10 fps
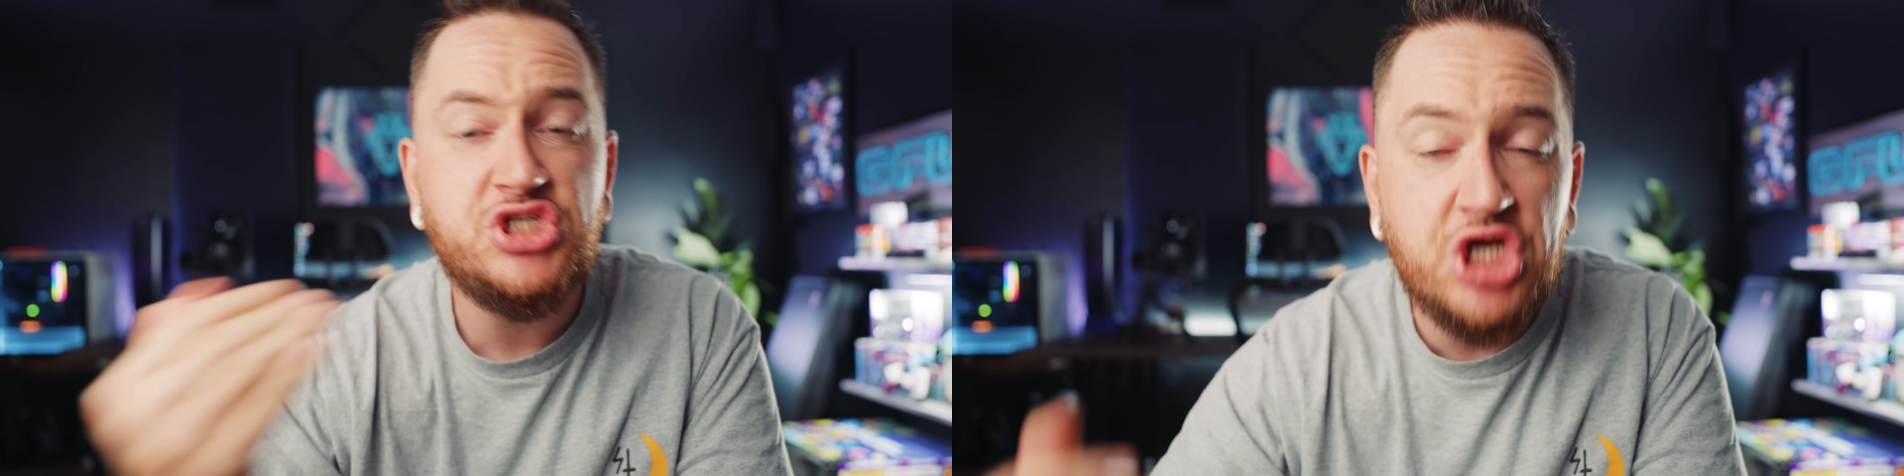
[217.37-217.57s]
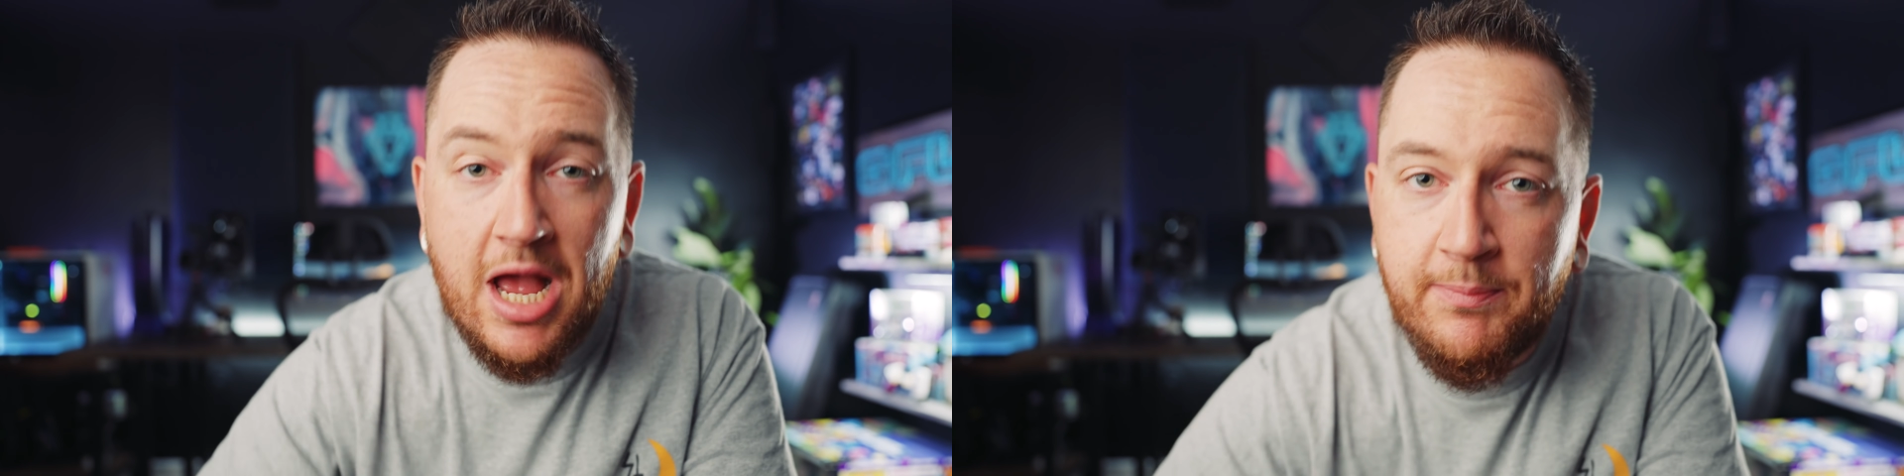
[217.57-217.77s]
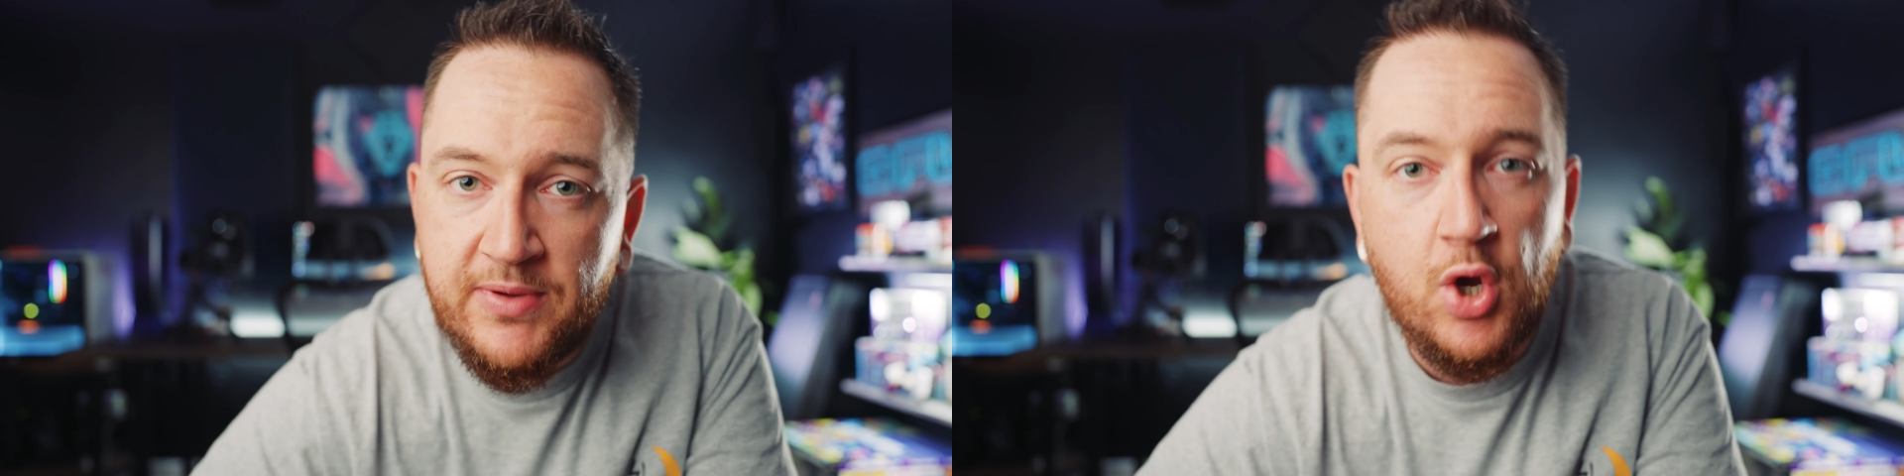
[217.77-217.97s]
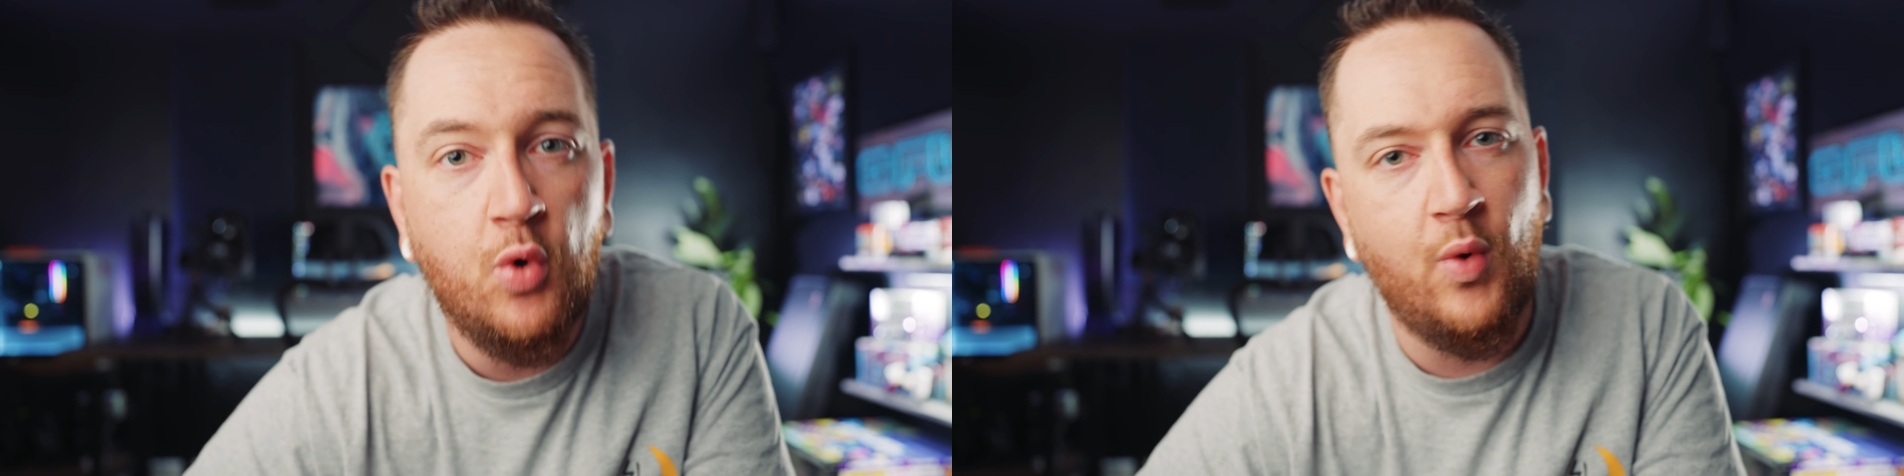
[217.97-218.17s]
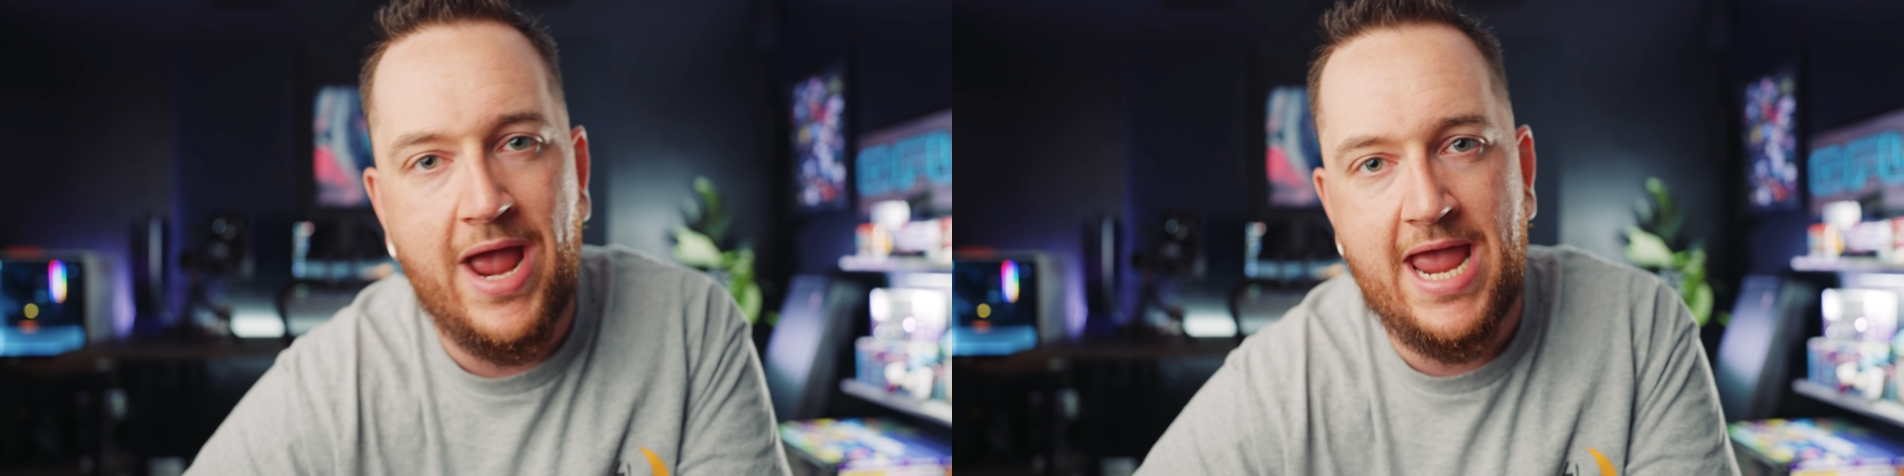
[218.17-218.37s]
chopping
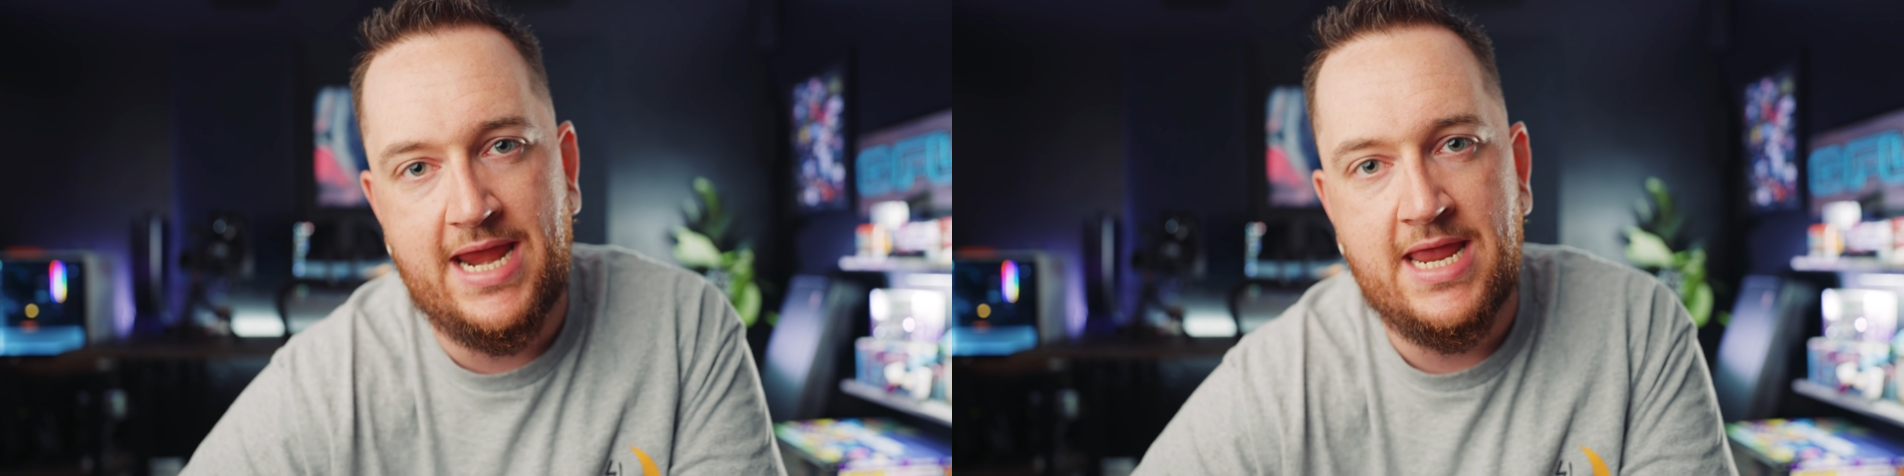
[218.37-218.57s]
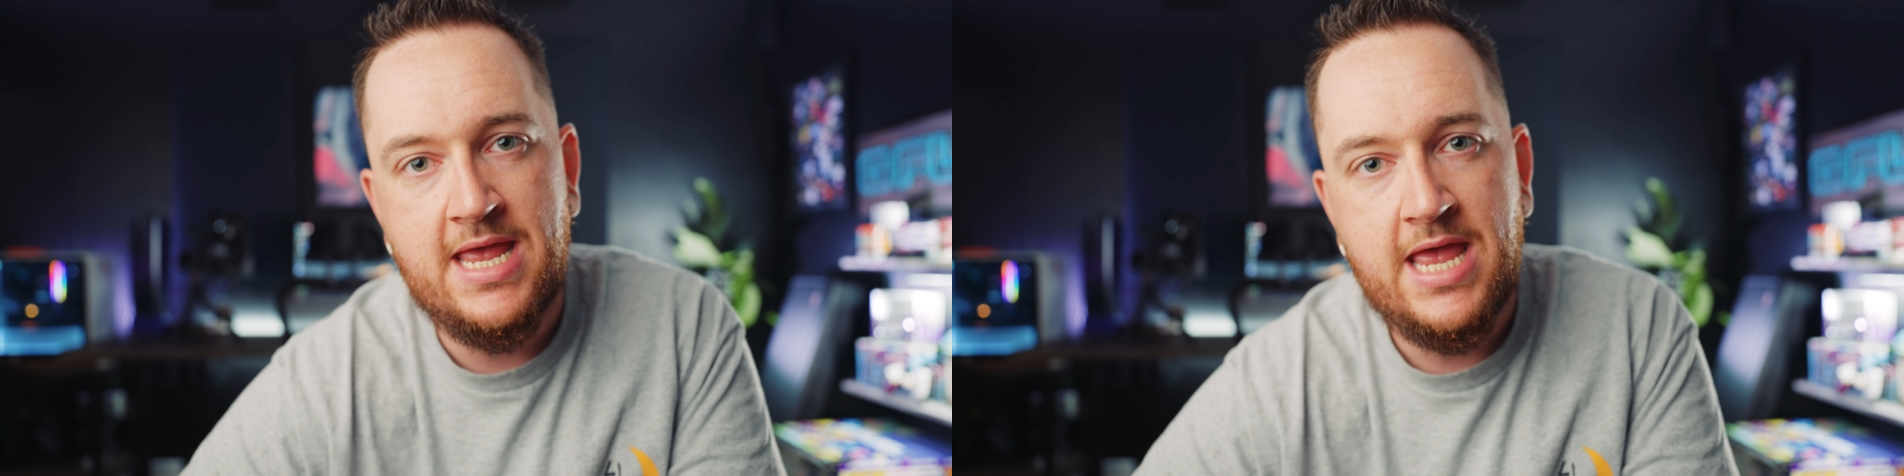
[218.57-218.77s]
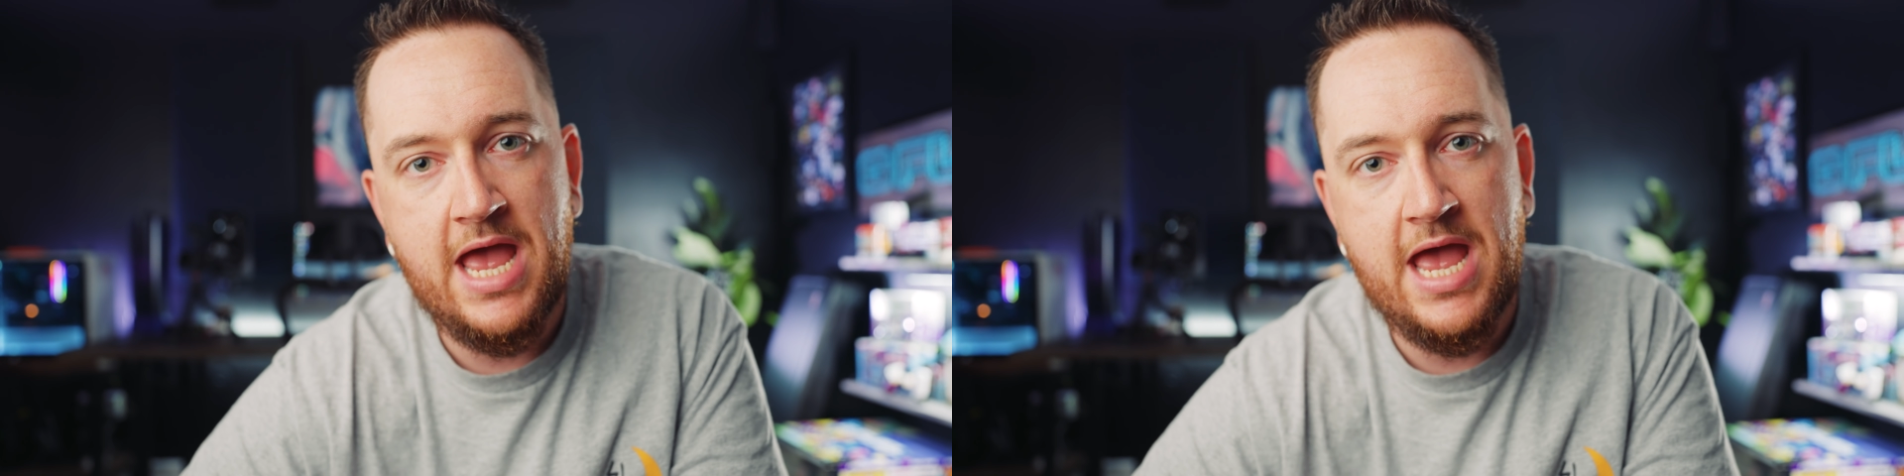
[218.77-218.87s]
away